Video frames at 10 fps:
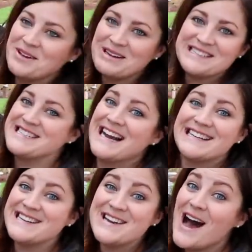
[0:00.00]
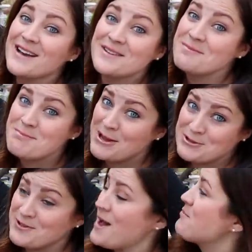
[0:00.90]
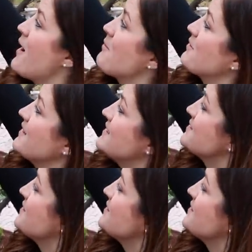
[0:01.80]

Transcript: You can see I did not measure that properly. So